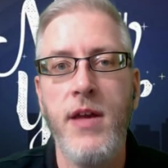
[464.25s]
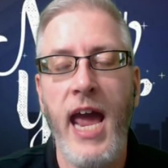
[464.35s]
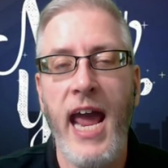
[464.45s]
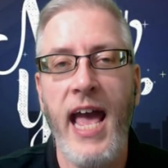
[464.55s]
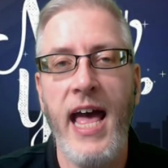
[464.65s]

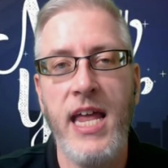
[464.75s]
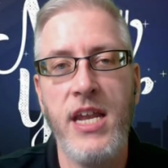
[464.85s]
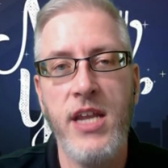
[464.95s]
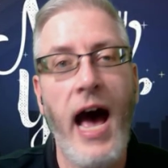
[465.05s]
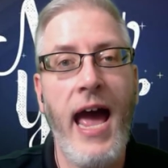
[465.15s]

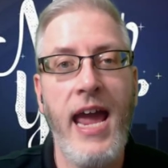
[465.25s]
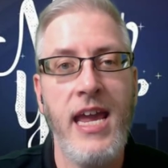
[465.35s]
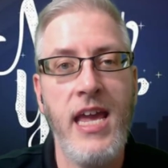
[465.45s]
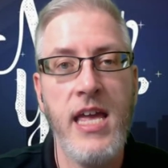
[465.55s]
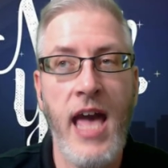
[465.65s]
and
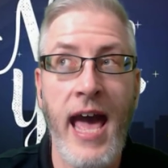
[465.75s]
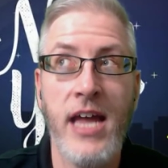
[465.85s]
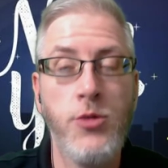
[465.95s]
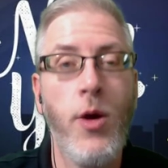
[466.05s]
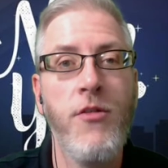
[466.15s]
I
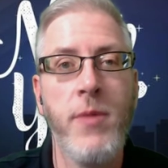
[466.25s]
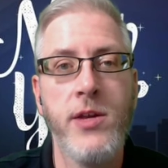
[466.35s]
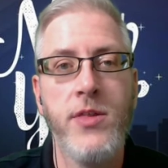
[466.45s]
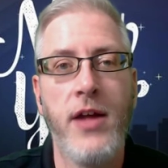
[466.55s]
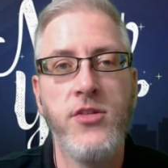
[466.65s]
had 12
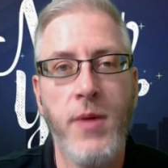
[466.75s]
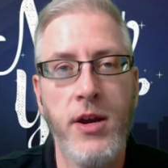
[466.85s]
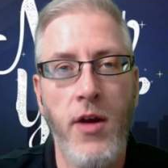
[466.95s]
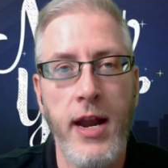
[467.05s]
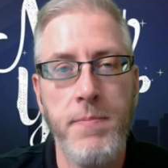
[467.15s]
marathons to my
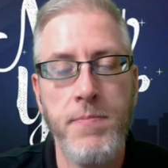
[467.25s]
credit.